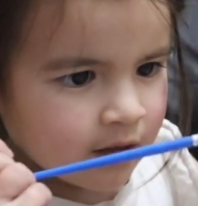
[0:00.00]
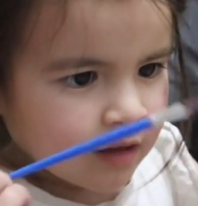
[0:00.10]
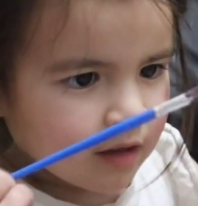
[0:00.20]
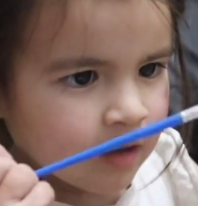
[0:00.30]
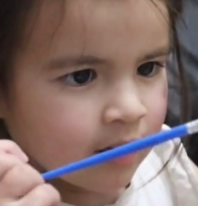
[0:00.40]

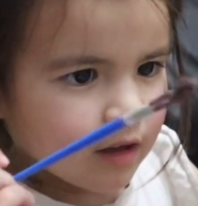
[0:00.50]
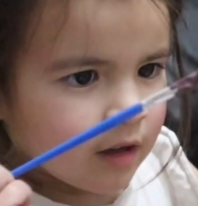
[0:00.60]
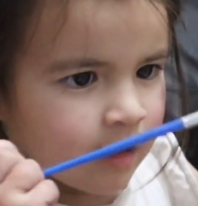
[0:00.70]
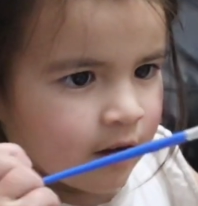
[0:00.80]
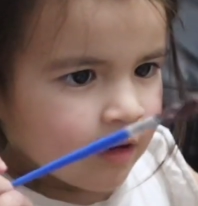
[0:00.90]
the red
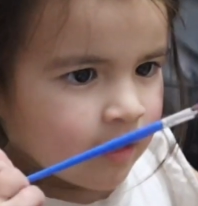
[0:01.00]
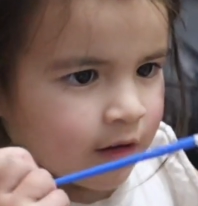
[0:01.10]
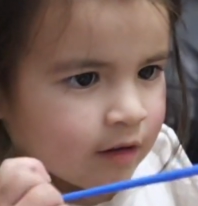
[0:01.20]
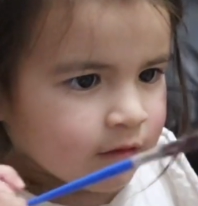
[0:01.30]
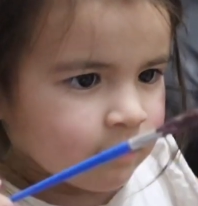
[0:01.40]
one.
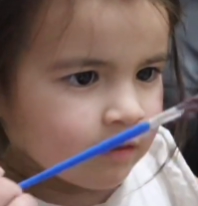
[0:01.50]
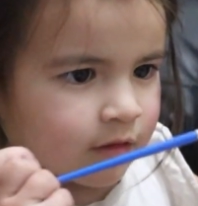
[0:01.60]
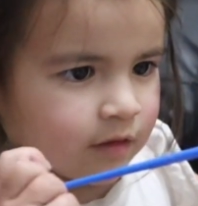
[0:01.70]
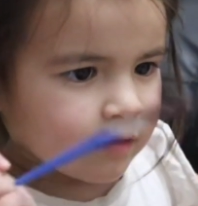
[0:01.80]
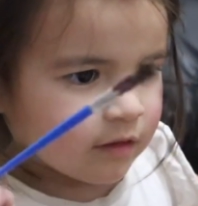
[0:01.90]

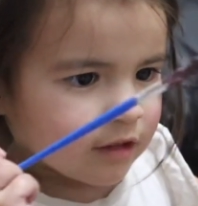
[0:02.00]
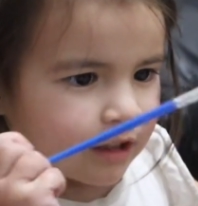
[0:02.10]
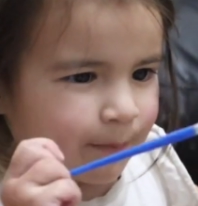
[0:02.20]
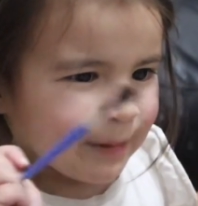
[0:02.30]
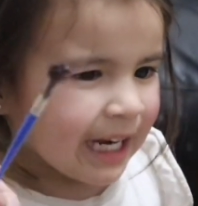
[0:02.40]

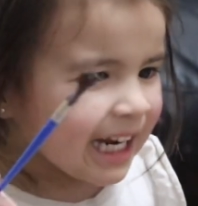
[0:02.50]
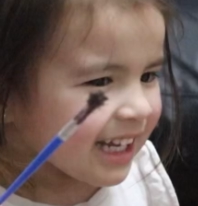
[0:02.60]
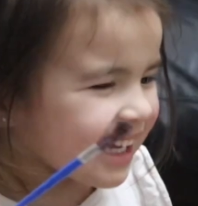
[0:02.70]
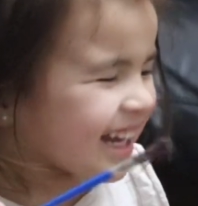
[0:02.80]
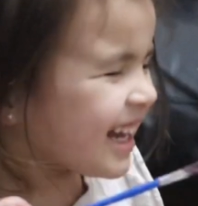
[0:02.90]
The
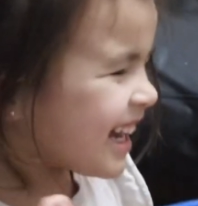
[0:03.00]
pinky.